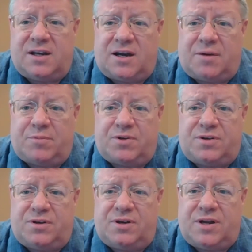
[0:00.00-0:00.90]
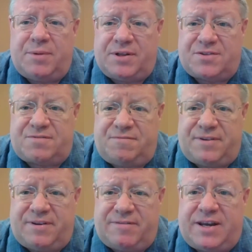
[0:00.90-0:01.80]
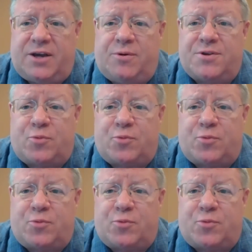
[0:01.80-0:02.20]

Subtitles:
Nimitz video as